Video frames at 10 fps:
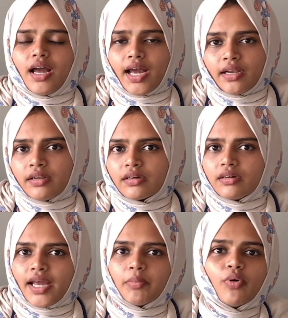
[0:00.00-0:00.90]

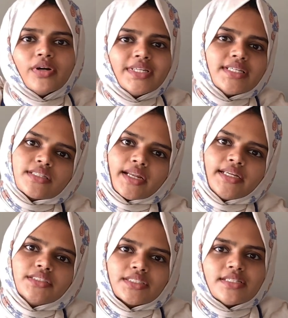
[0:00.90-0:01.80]
and above these
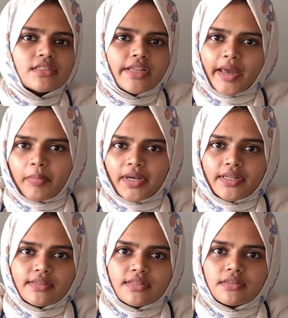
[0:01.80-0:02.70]
ranges
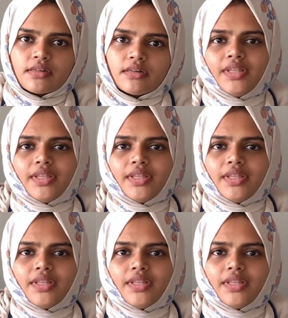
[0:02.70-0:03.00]
diabetes.